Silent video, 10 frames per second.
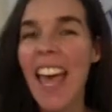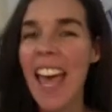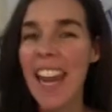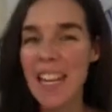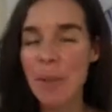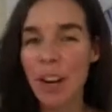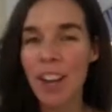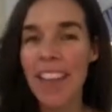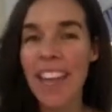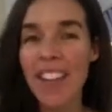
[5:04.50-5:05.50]
and anyone
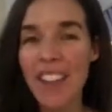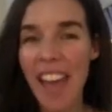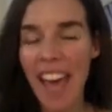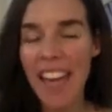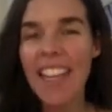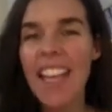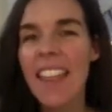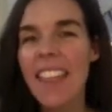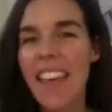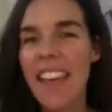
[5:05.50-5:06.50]
on the internet,
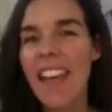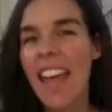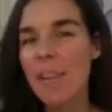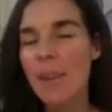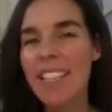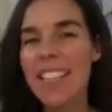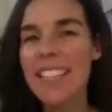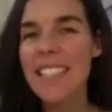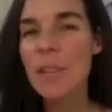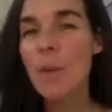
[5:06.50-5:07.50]
then anyone can
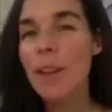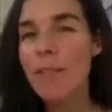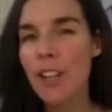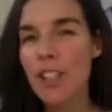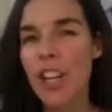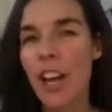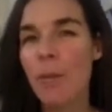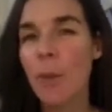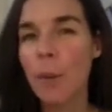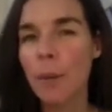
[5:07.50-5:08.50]
see what version
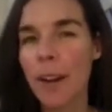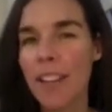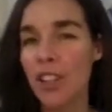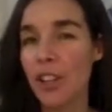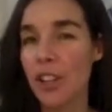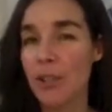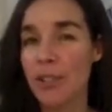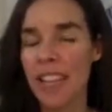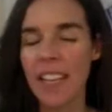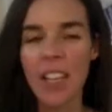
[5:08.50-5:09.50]
of WordPress you're
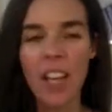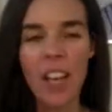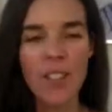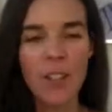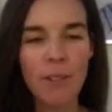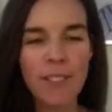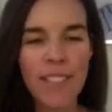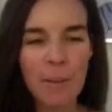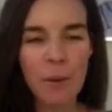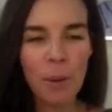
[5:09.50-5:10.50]
using. So for
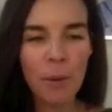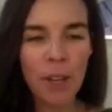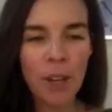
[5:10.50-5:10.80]
example, when we go to